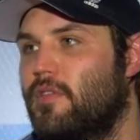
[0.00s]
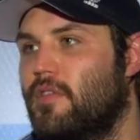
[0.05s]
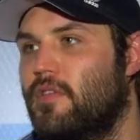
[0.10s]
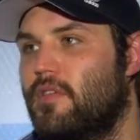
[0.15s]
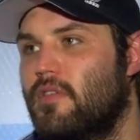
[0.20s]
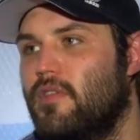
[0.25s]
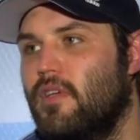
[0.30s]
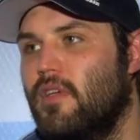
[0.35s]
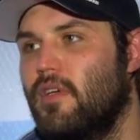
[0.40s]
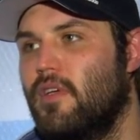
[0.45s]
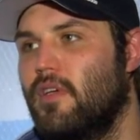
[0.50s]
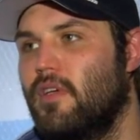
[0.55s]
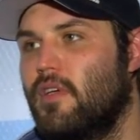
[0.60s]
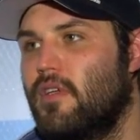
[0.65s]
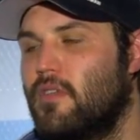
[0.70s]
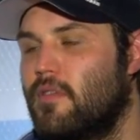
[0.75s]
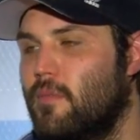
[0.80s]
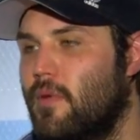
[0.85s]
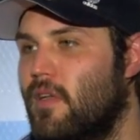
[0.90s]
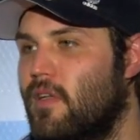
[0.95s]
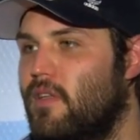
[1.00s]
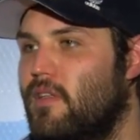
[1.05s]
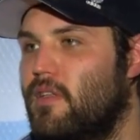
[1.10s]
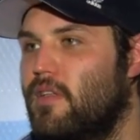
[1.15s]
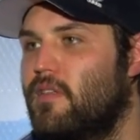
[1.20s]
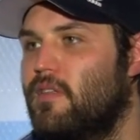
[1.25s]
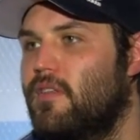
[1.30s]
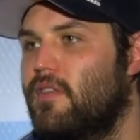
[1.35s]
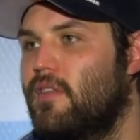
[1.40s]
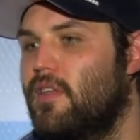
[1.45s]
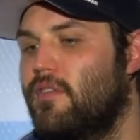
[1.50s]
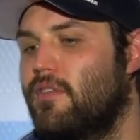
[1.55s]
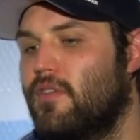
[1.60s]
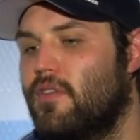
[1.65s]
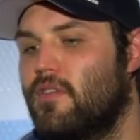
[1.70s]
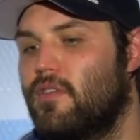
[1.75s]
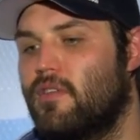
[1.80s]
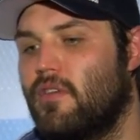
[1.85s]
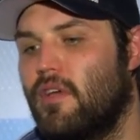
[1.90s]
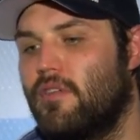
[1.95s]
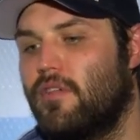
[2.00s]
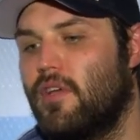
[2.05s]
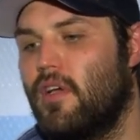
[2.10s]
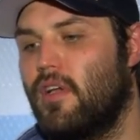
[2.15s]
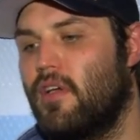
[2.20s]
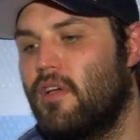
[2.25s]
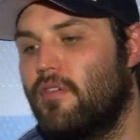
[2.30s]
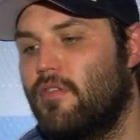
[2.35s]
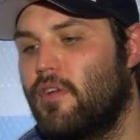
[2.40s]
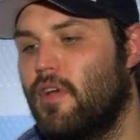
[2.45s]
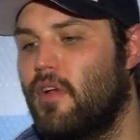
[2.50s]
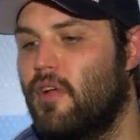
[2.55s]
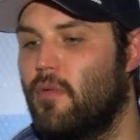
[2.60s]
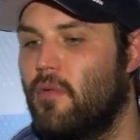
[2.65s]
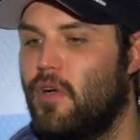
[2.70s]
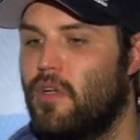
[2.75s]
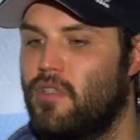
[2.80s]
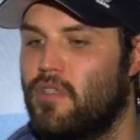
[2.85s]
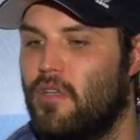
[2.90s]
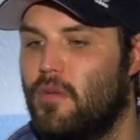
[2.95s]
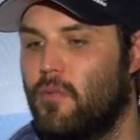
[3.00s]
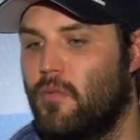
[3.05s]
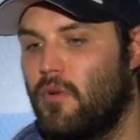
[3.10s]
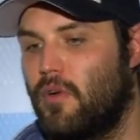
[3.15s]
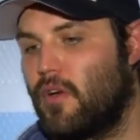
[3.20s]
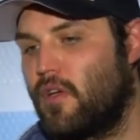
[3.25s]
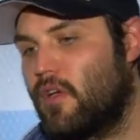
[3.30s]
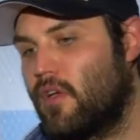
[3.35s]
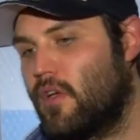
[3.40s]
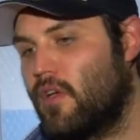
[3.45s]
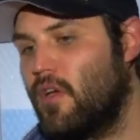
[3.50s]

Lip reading: He's made a decent living, so I've kind of watched him work.